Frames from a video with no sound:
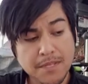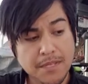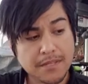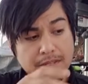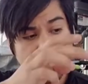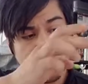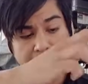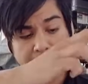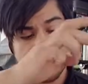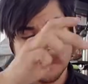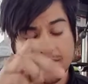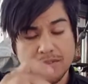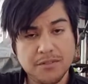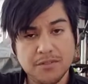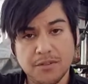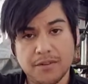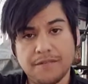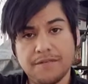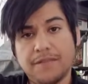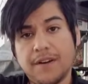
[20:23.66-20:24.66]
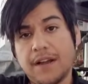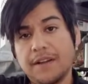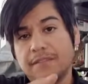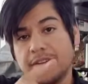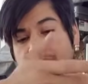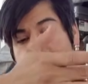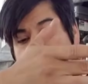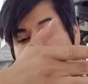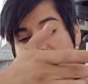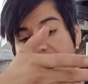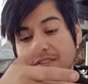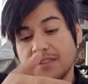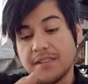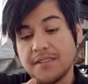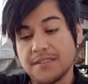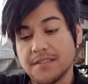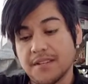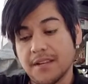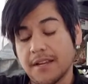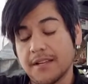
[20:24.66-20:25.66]
It took five on each of
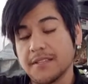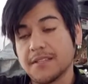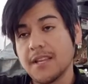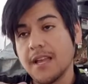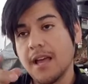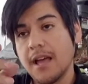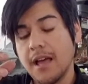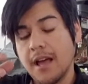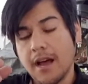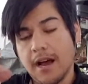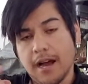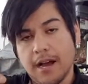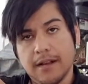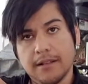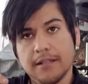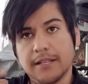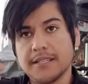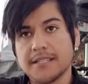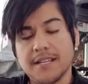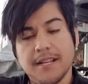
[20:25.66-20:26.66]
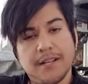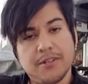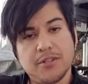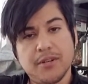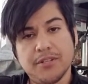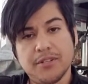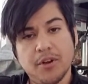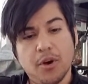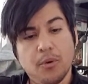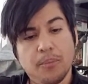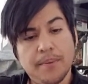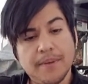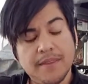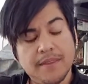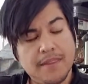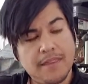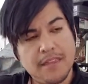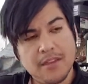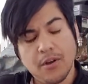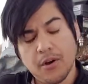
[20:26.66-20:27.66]
these sides. Like I said, I tried to
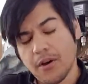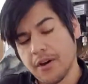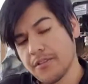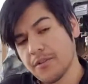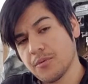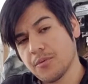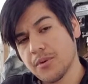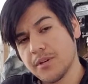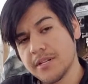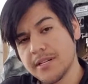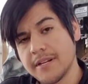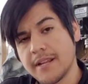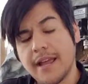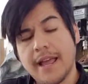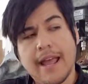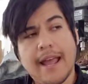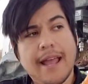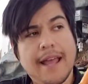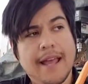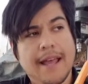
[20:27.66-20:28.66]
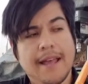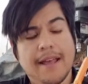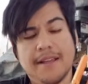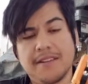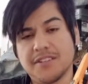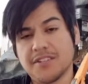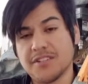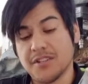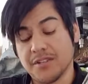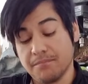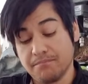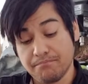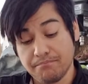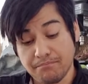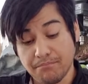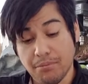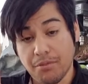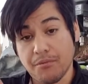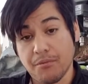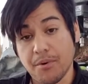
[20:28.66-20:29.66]
open the other one and to
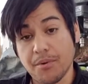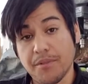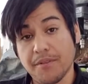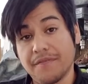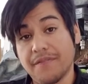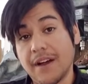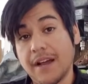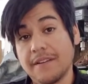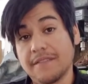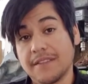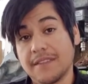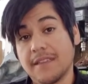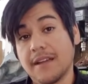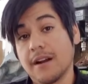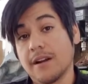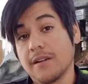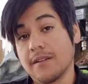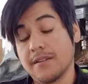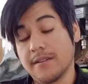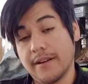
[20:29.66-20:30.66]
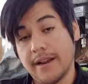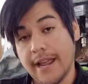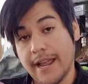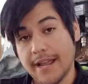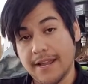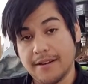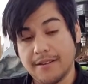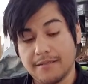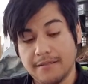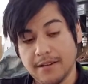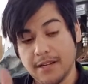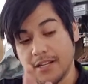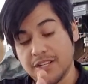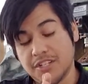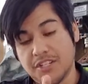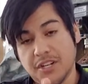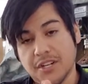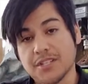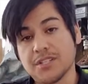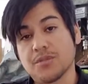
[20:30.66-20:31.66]
throw the five in there and
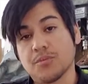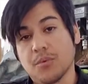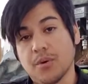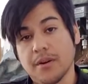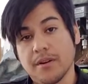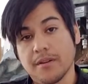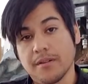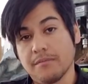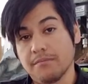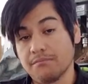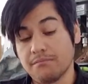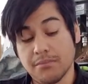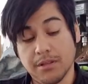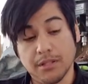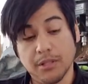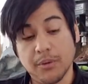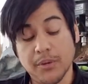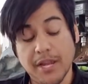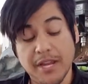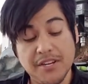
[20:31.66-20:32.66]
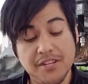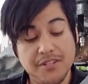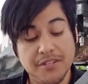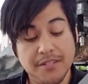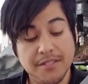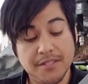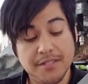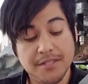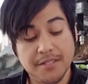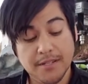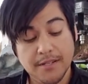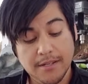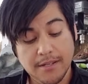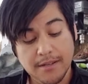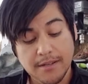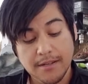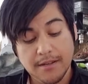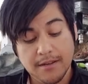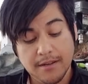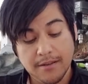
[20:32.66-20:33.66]
adjust where the location is
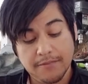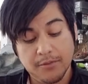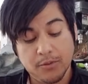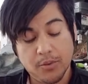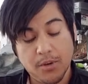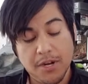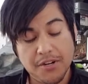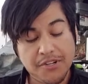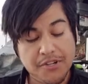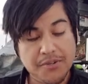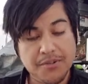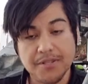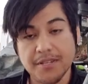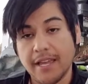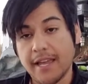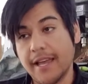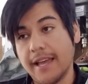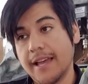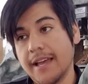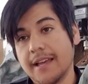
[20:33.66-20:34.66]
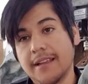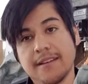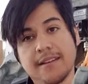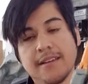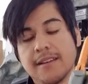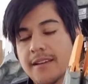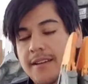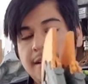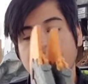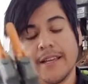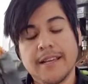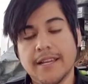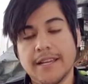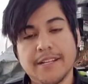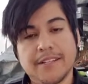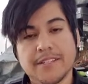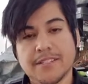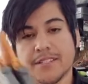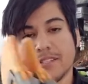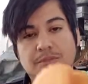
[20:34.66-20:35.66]
of the washers, and
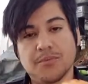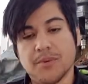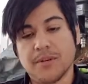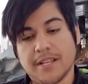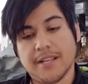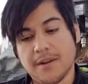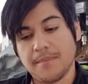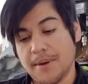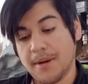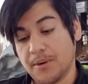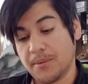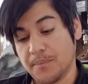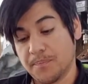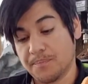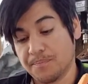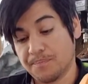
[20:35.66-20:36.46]
it just doesn't want to come out.